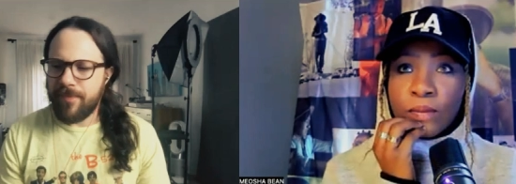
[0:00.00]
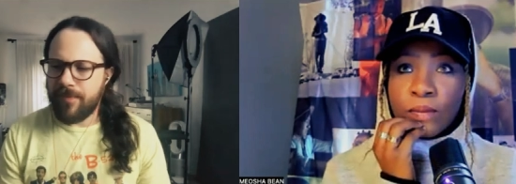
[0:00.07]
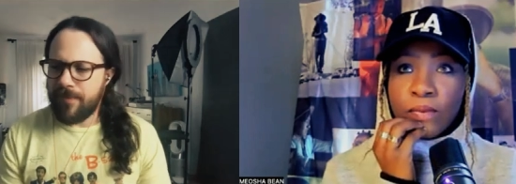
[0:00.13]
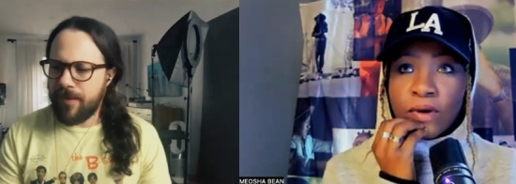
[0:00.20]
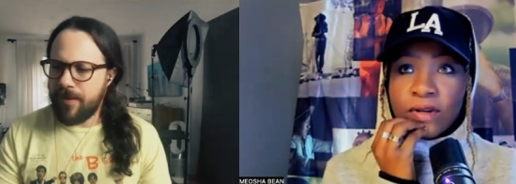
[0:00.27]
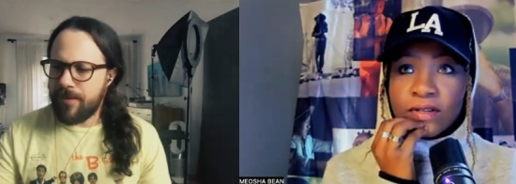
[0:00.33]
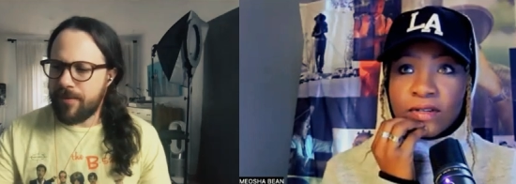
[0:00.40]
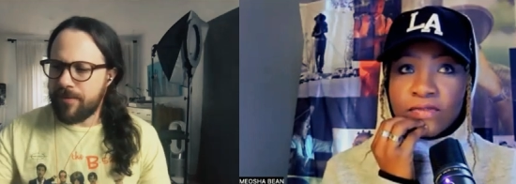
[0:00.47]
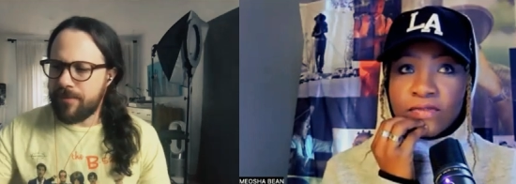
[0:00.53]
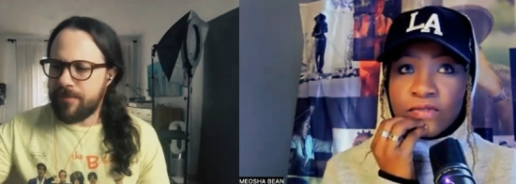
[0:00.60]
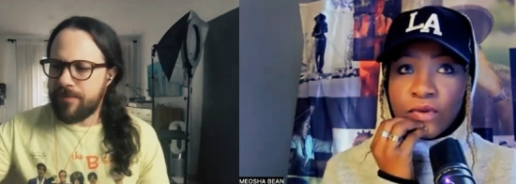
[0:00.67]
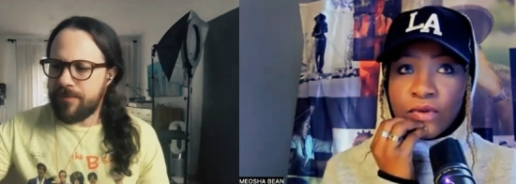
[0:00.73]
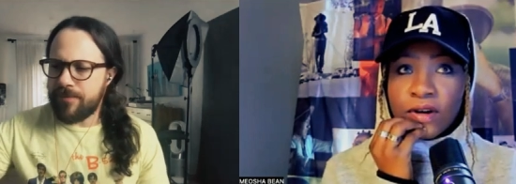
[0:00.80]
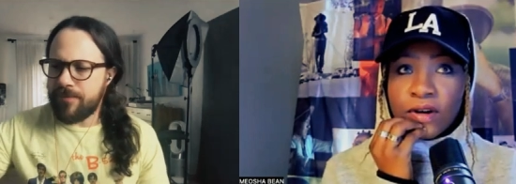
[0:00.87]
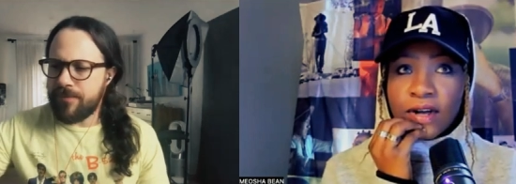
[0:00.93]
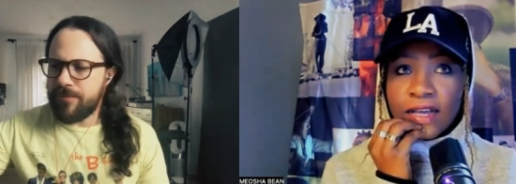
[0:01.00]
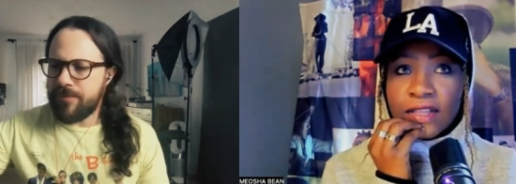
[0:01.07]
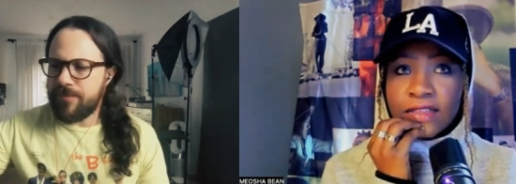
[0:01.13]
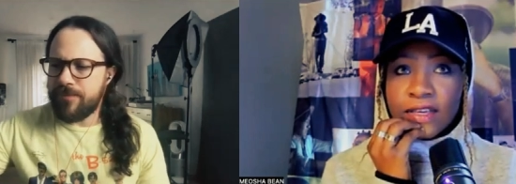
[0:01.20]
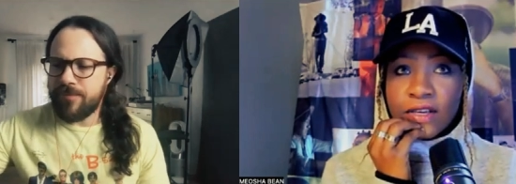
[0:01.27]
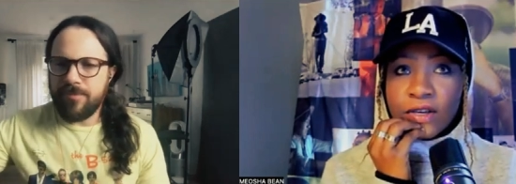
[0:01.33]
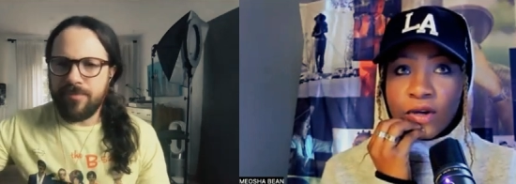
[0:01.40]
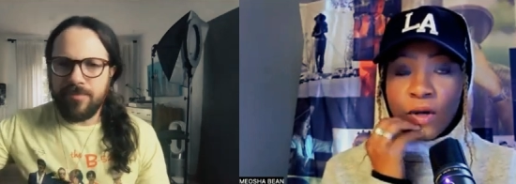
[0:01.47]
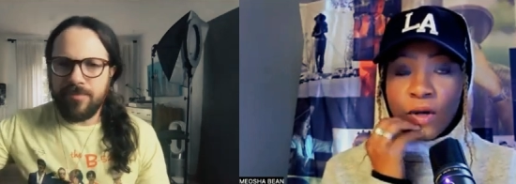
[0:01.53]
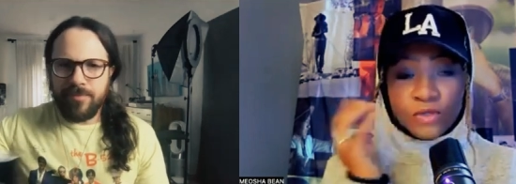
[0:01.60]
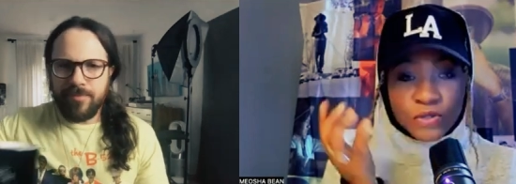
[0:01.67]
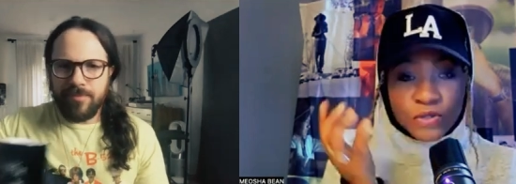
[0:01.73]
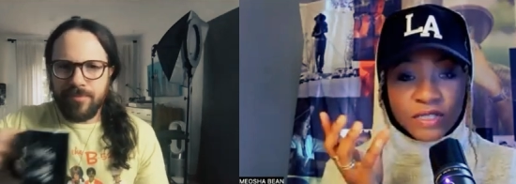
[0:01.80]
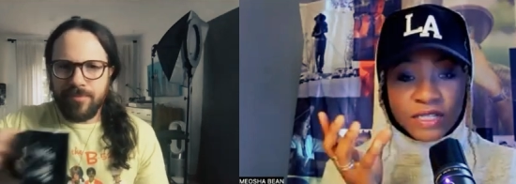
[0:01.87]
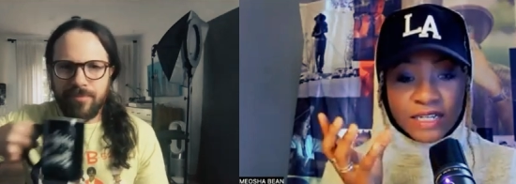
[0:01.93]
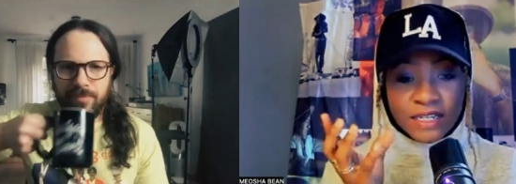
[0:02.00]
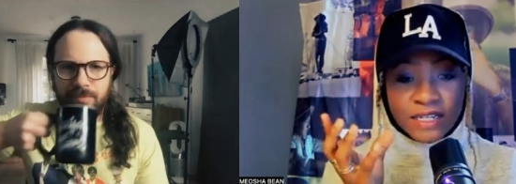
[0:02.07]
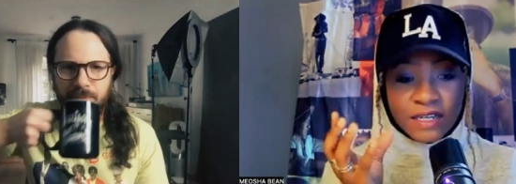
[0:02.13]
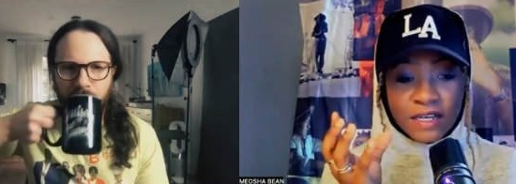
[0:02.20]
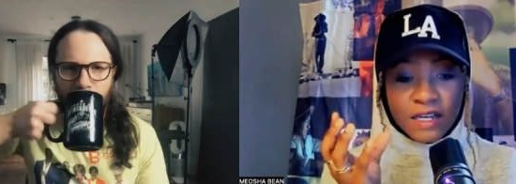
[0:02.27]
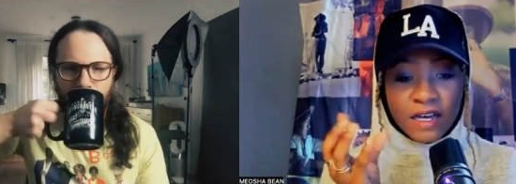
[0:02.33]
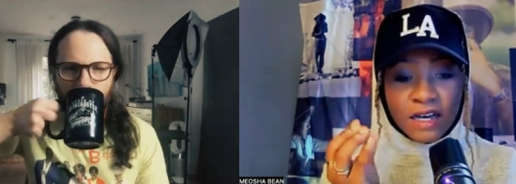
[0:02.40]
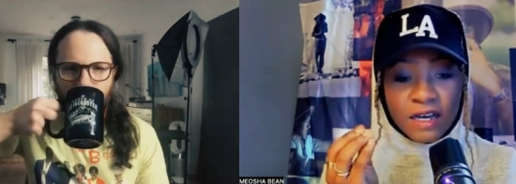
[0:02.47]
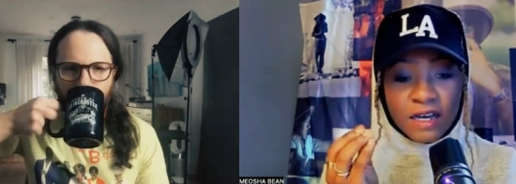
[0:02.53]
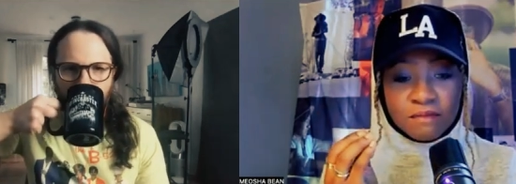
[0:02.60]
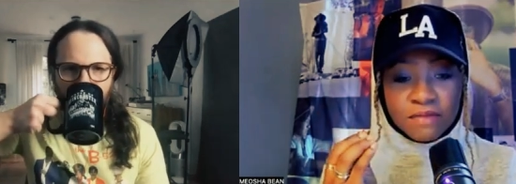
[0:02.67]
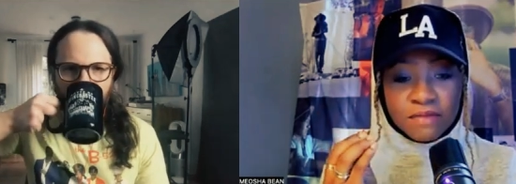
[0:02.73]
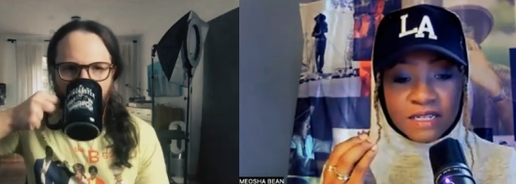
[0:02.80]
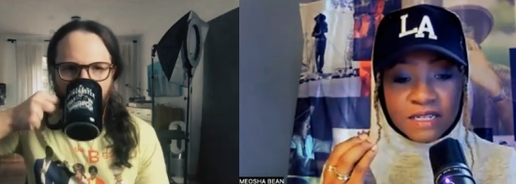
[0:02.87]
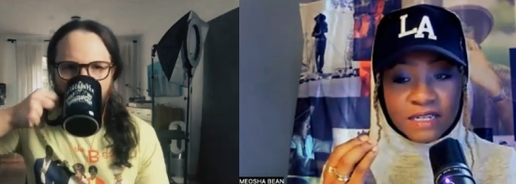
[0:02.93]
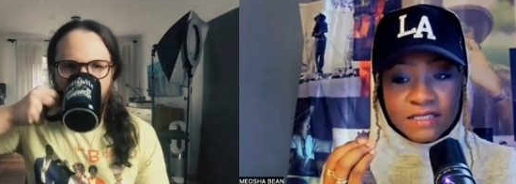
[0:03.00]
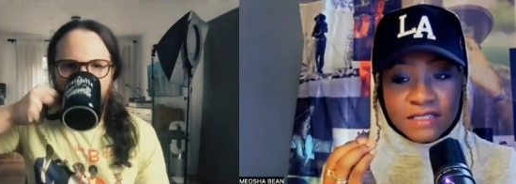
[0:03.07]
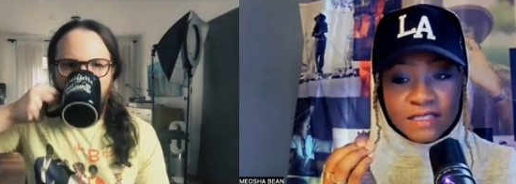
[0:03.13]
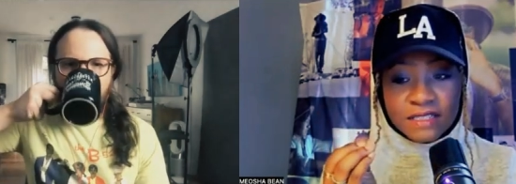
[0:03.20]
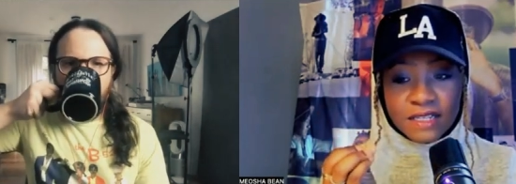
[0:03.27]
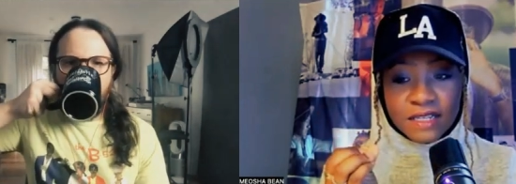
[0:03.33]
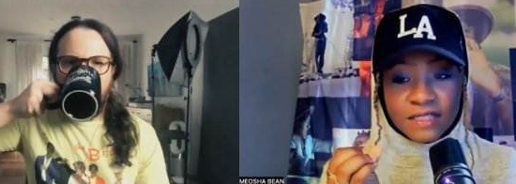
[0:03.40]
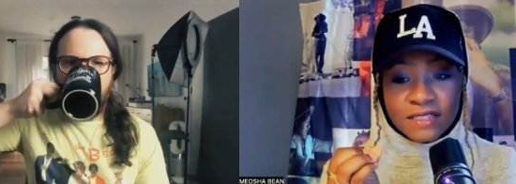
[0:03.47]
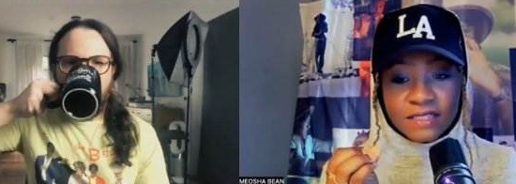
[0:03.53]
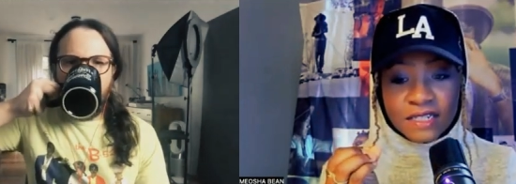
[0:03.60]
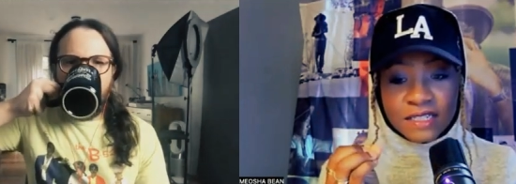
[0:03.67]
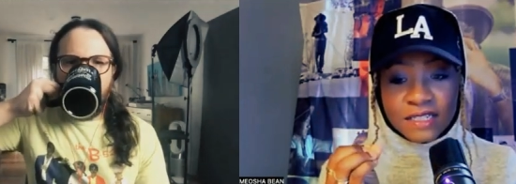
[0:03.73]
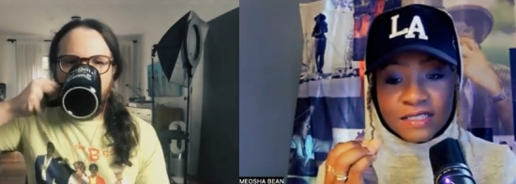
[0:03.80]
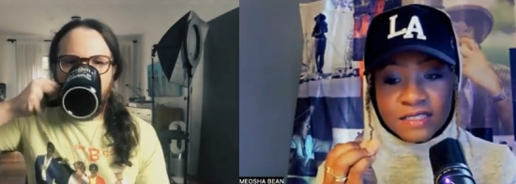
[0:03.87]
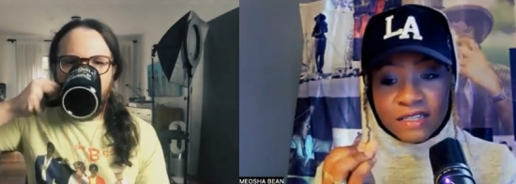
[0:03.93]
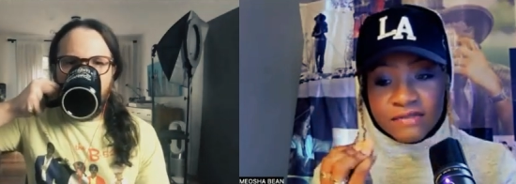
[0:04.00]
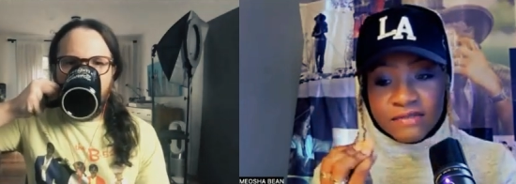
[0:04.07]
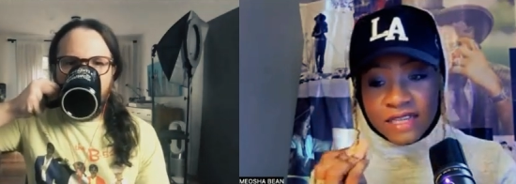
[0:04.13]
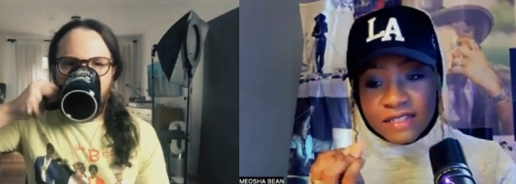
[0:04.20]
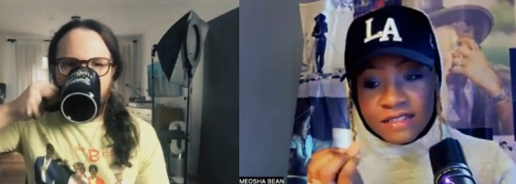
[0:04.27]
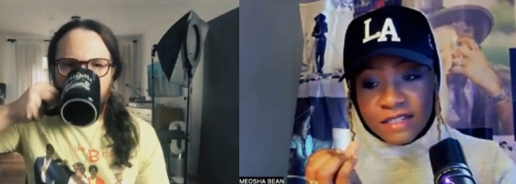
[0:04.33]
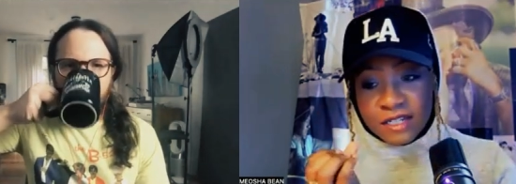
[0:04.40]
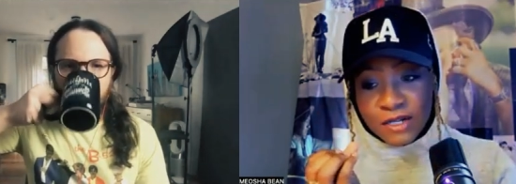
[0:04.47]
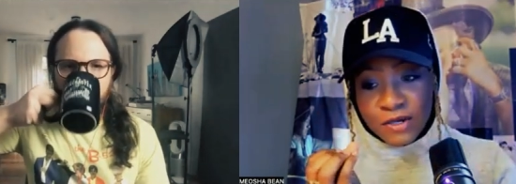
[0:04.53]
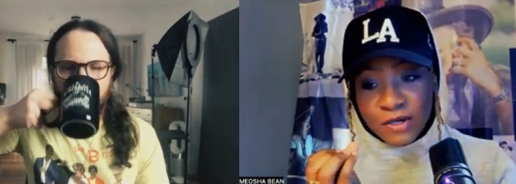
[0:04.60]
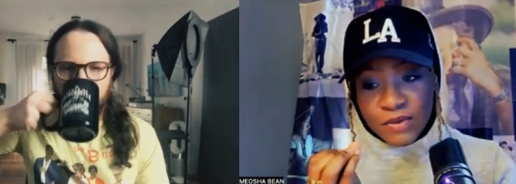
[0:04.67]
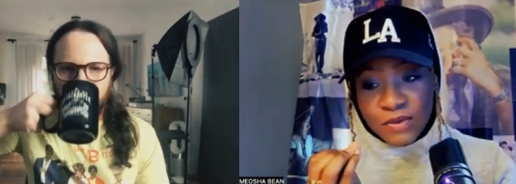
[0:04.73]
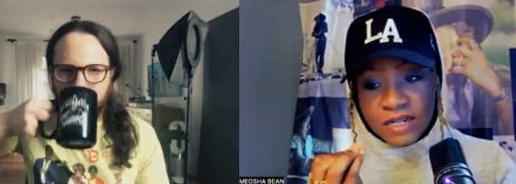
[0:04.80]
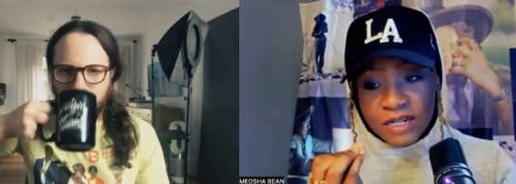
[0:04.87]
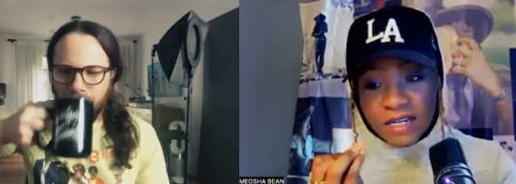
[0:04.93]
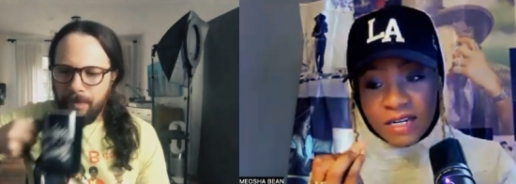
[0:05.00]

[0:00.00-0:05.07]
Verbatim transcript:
Speaker 1: important for, I think, culturally, um, because it's it's it's stuff that, you know,